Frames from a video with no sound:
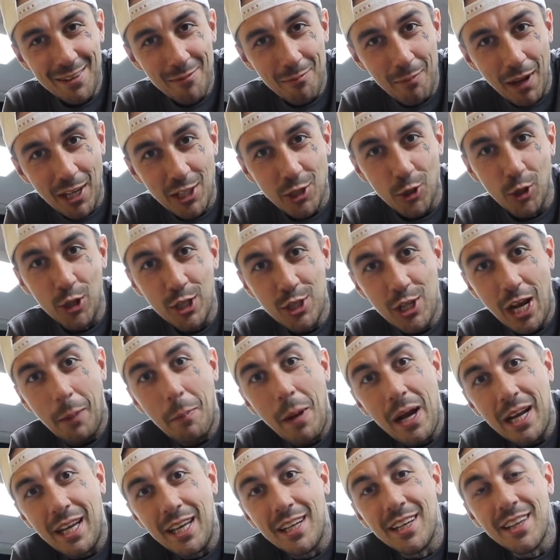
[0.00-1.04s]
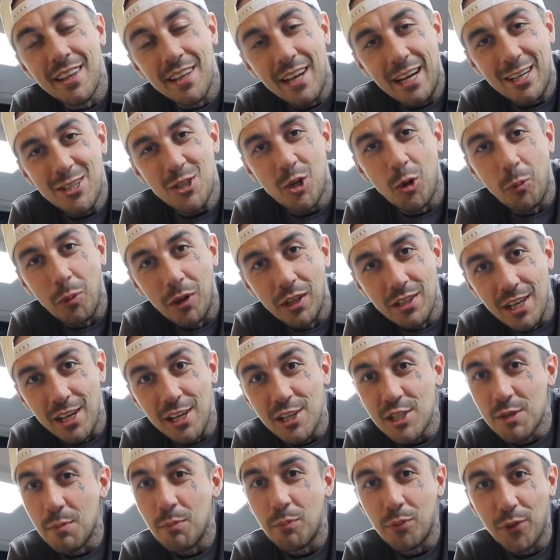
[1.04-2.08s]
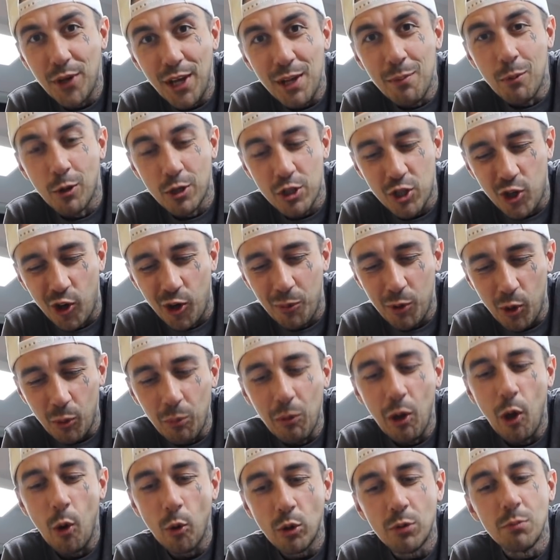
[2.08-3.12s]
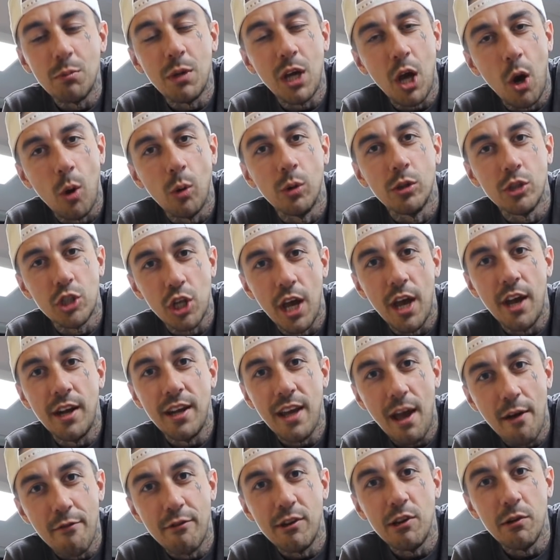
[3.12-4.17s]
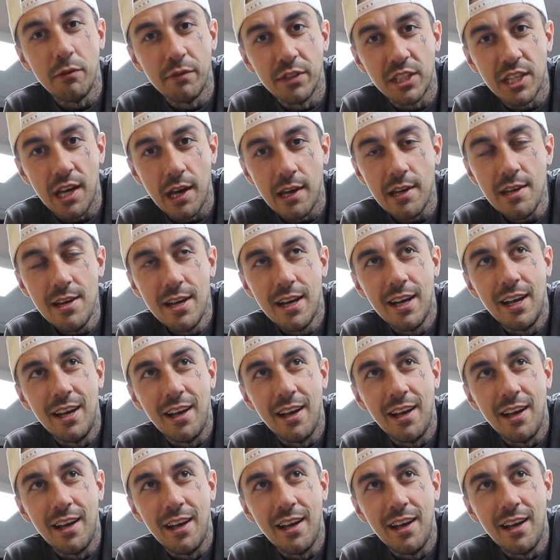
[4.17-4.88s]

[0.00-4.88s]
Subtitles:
Make sure you check back in the next couple of days. I'm pretty much going to be uploading my whole journey every other day.